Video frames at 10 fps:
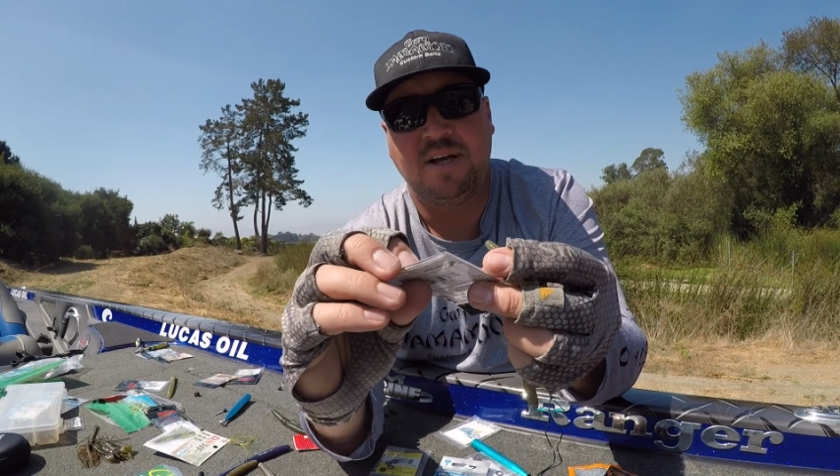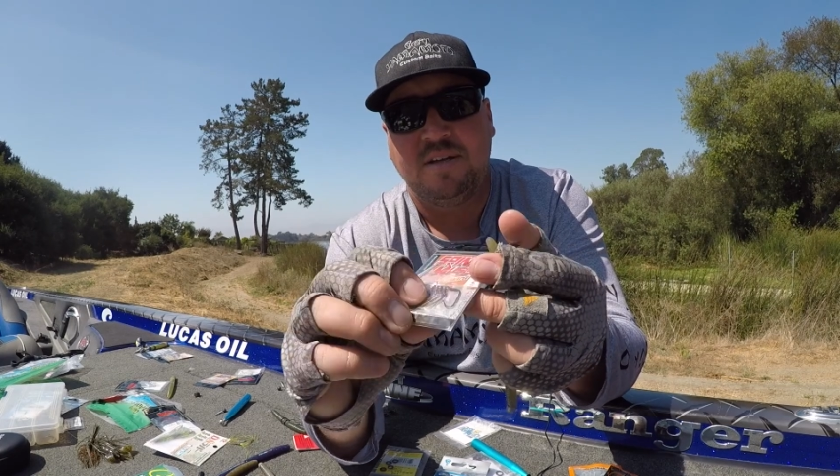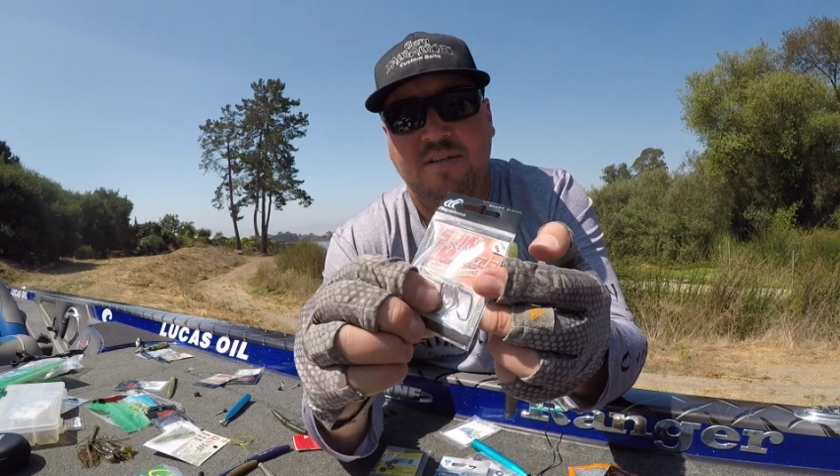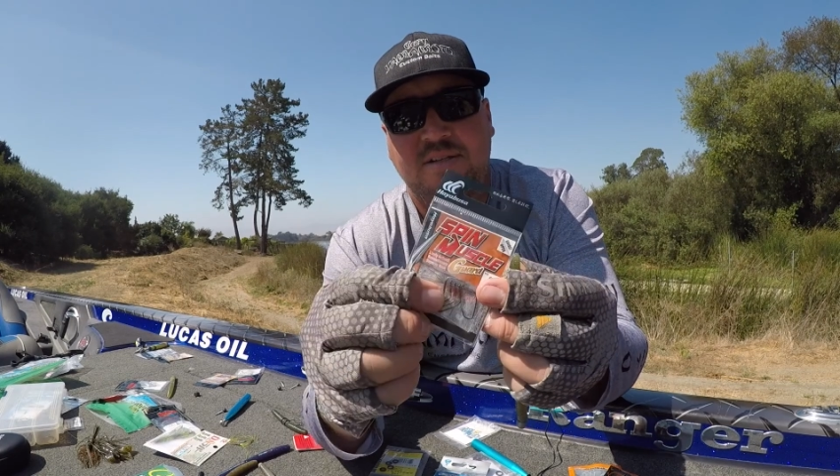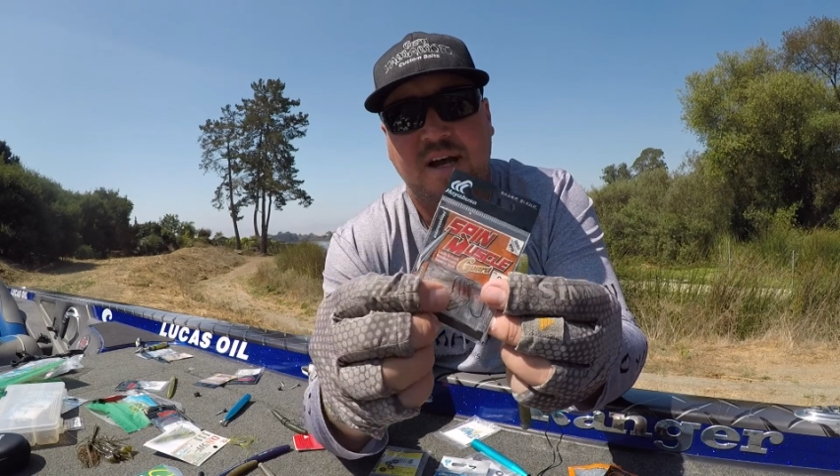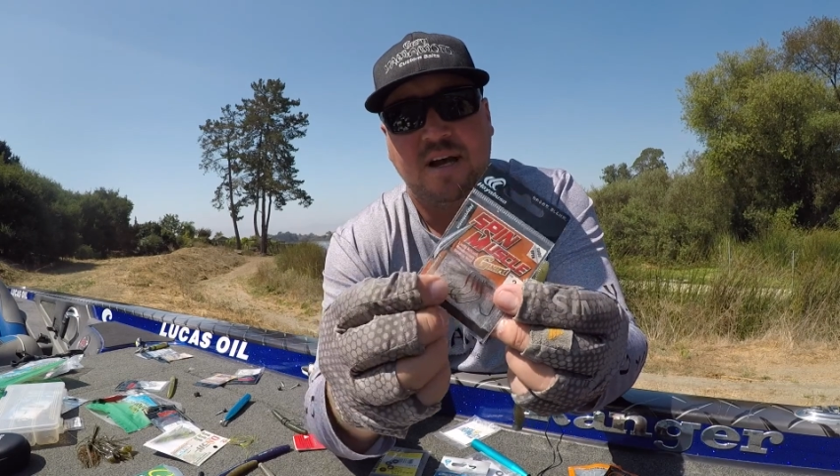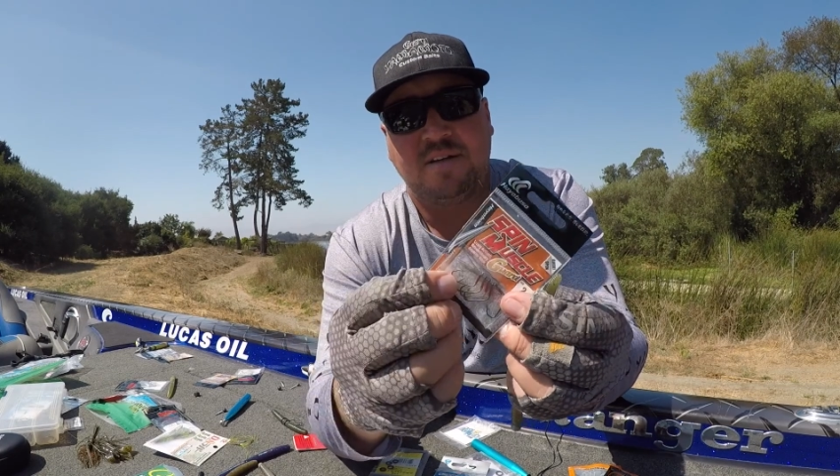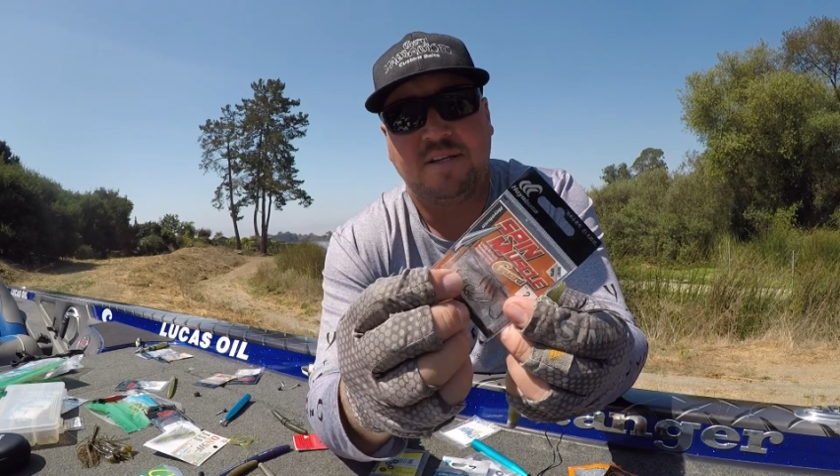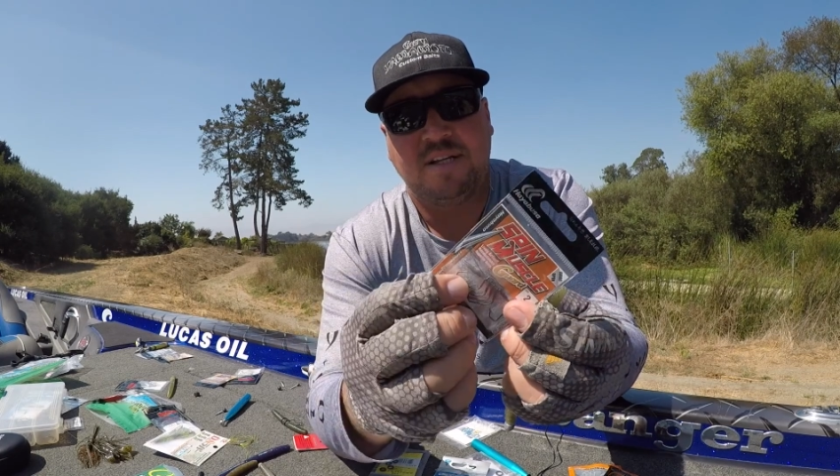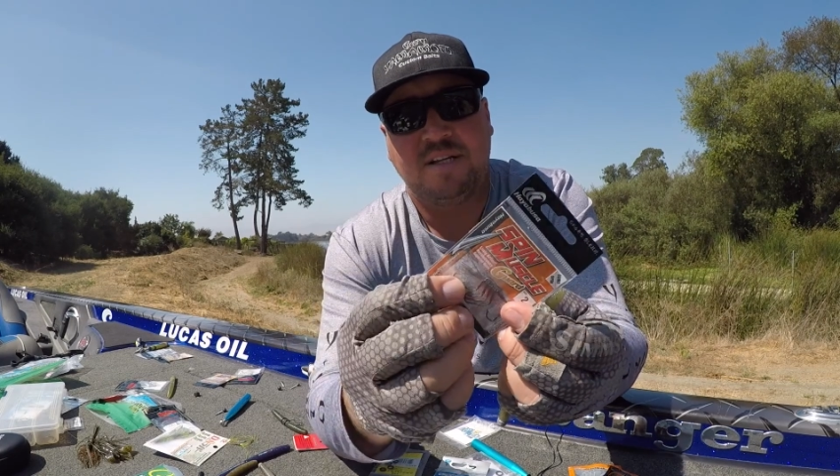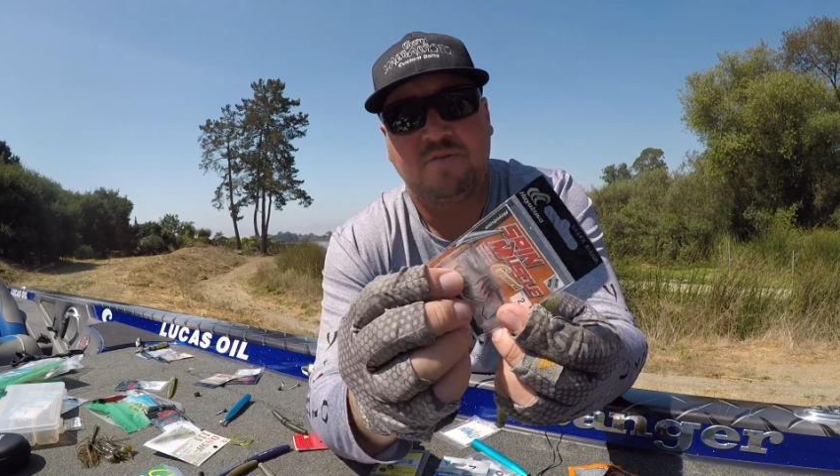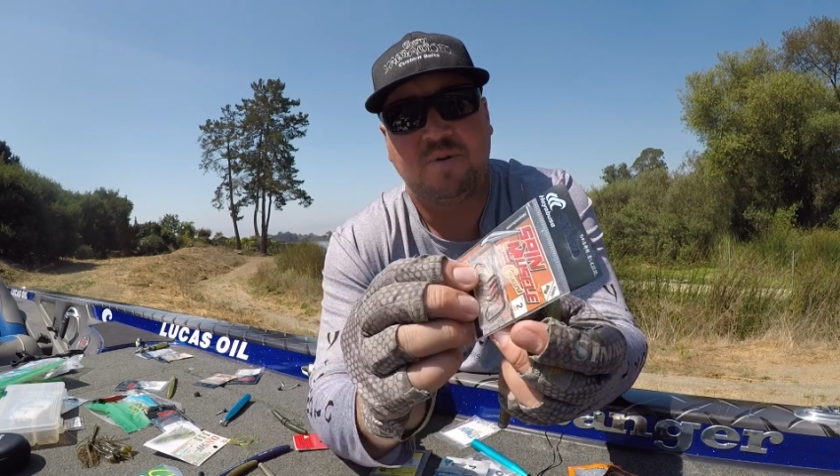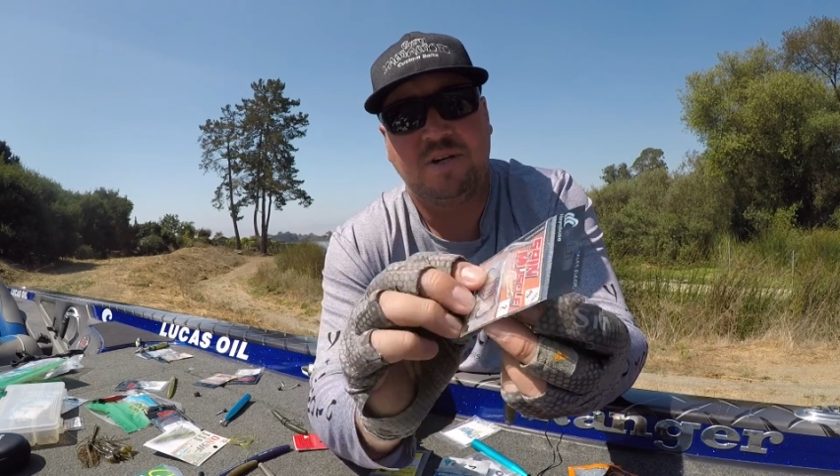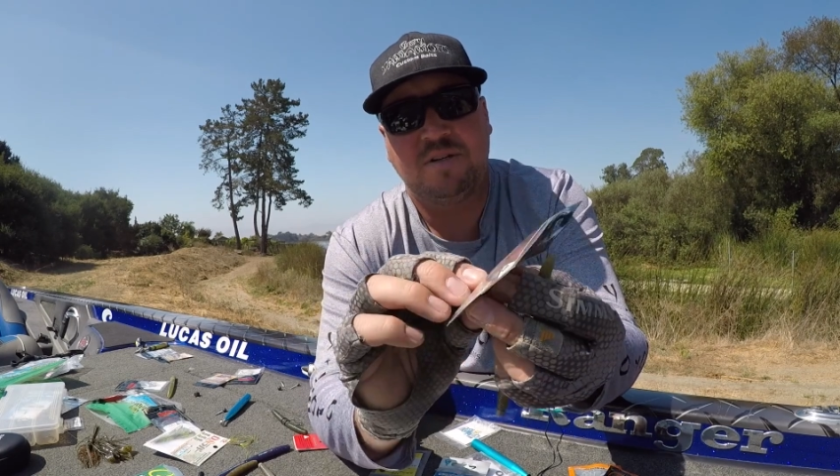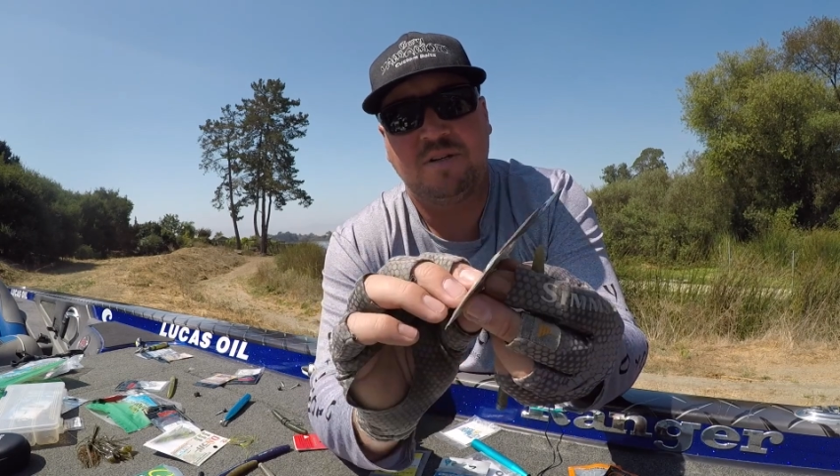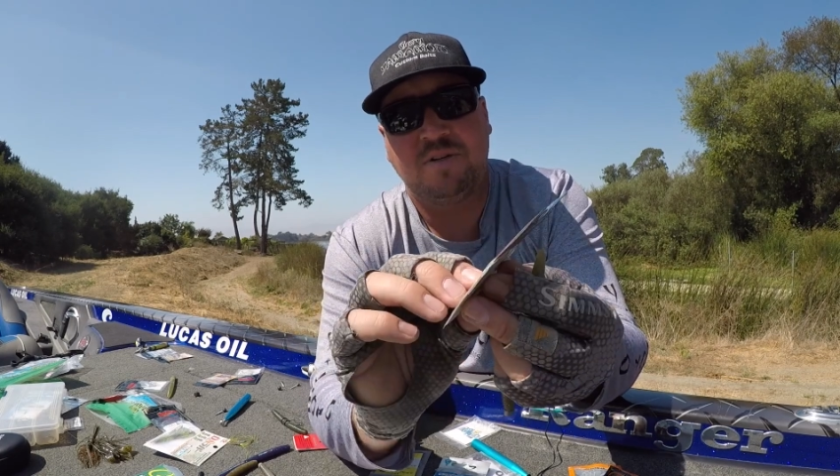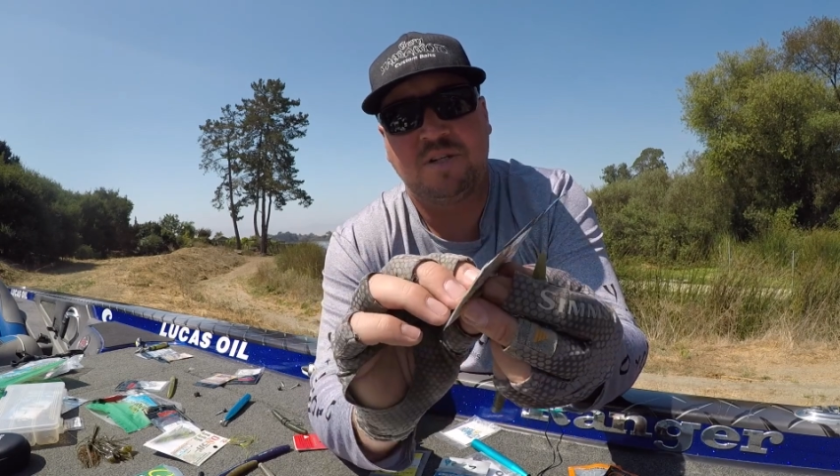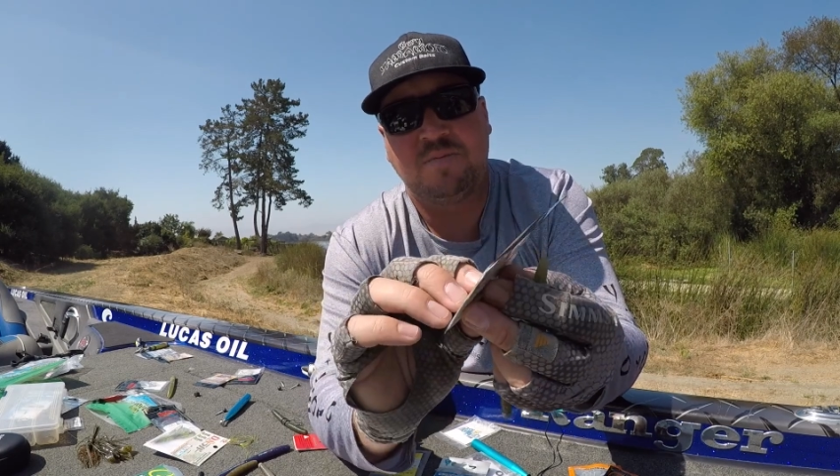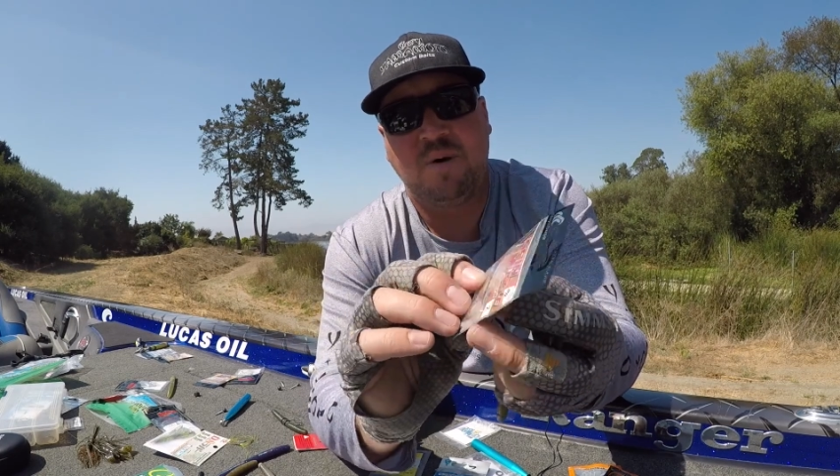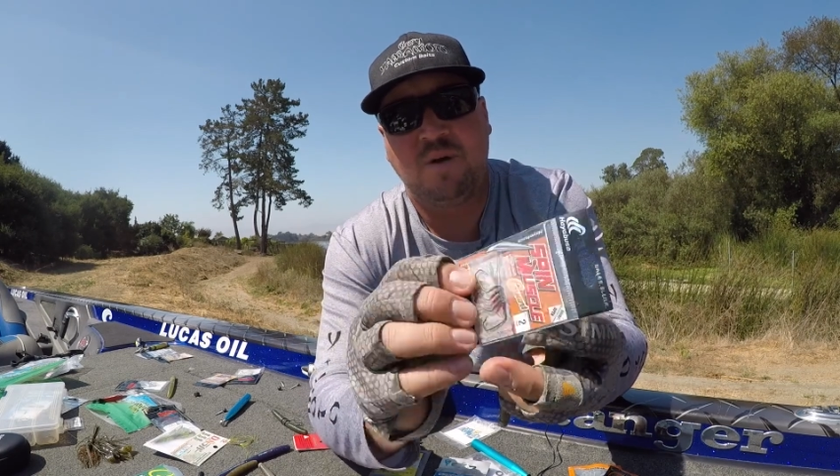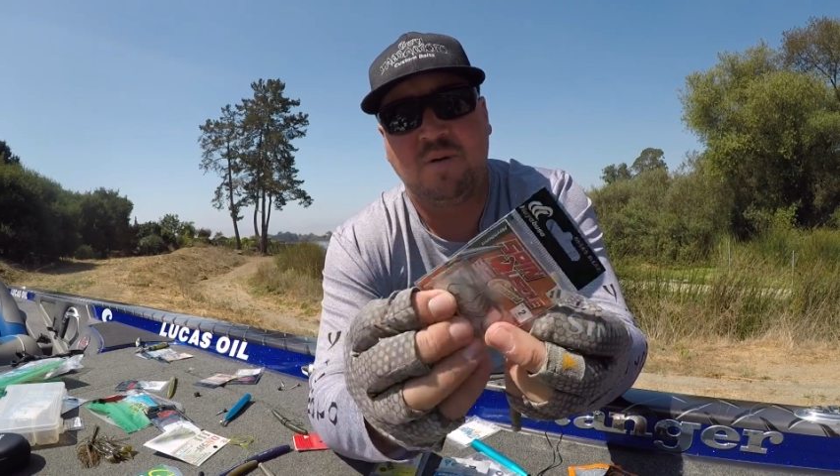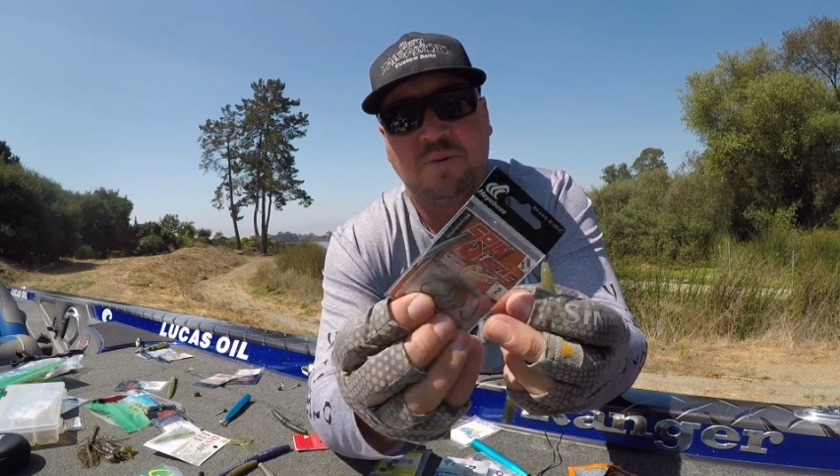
styles. Like this one here is a little smaller,